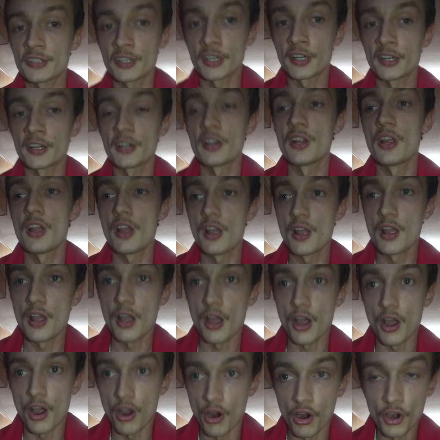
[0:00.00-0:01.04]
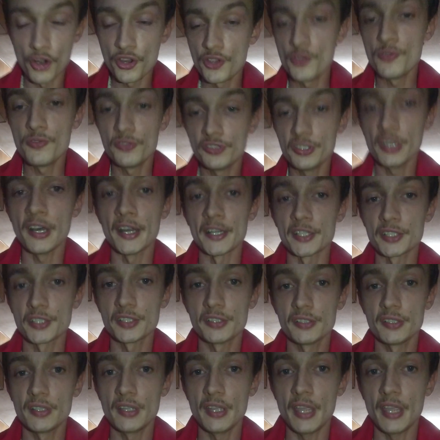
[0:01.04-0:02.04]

her, are you such?